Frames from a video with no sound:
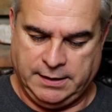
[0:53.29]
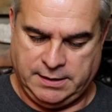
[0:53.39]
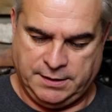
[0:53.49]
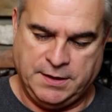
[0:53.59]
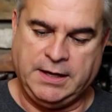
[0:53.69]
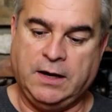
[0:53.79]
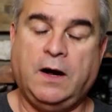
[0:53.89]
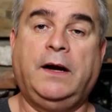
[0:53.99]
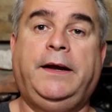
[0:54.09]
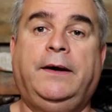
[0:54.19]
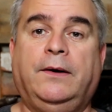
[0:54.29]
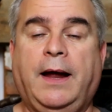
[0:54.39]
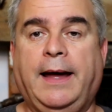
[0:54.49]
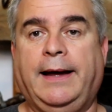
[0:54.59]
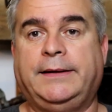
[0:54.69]
I think he got here
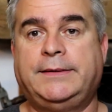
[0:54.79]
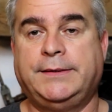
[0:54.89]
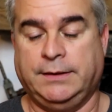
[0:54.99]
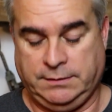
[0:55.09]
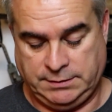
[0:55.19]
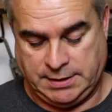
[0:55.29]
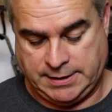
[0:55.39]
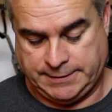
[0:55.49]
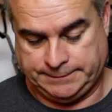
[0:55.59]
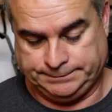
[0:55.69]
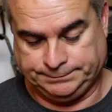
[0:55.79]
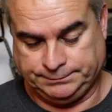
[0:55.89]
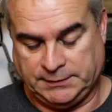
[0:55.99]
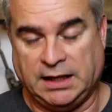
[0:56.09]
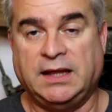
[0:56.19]
at 11
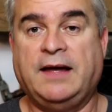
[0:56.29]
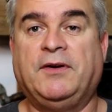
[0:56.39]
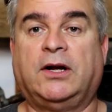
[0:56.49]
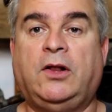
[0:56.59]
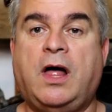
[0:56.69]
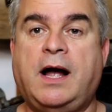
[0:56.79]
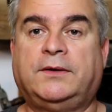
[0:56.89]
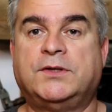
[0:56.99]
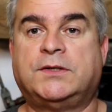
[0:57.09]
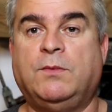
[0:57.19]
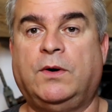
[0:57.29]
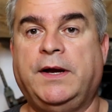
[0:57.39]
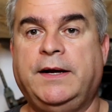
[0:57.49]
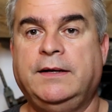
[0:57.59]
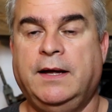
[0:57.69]
o'clock this
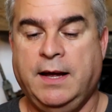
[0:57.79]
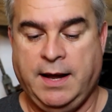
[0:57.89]
morning,